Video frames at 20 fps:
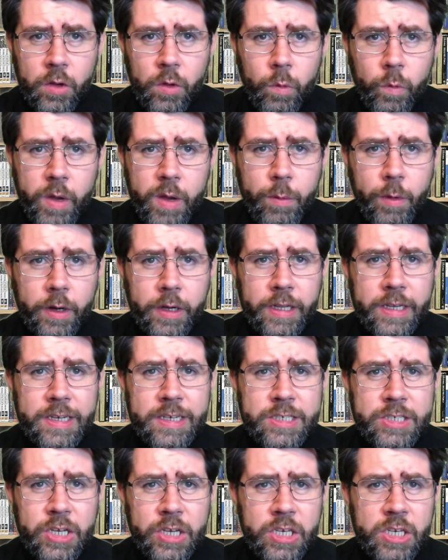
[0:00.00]
We were
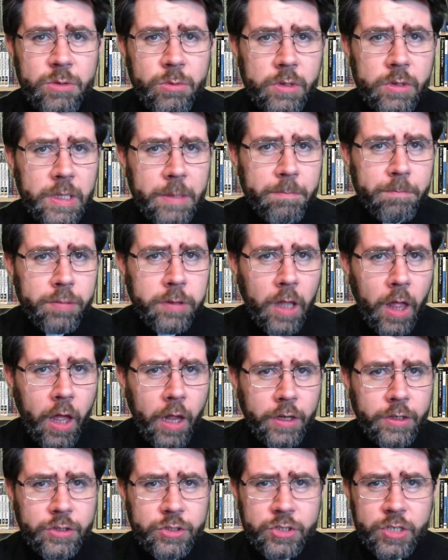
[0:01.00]
continually
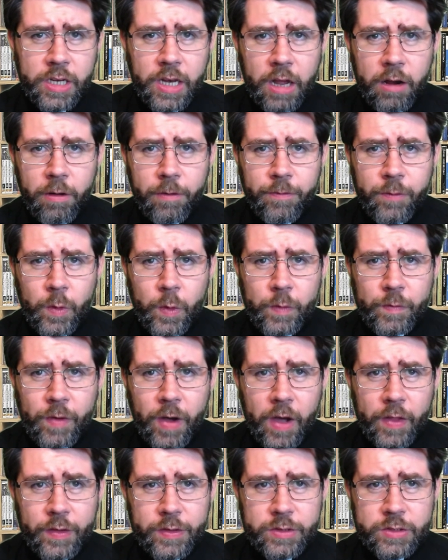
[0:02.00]
plunged in our
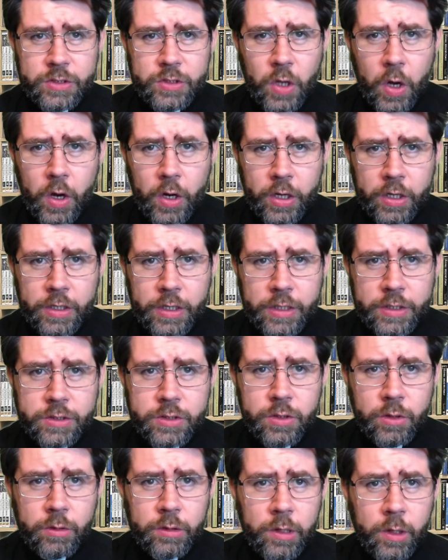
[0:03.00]
forefathers'
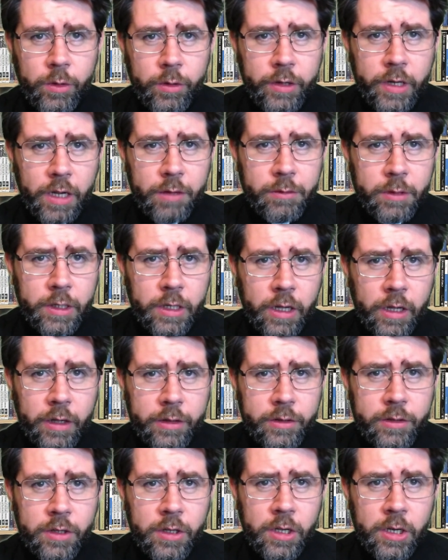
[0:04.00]
darkness, O Lord our
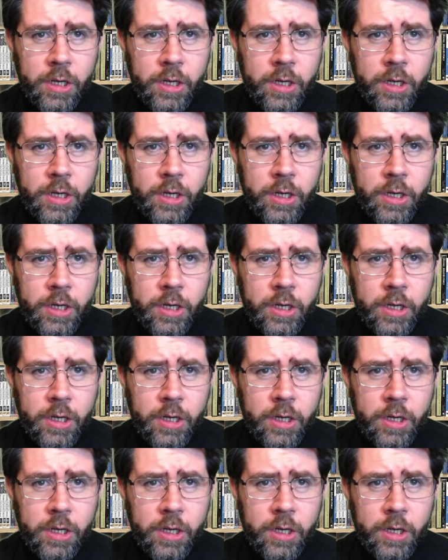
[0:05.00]
God.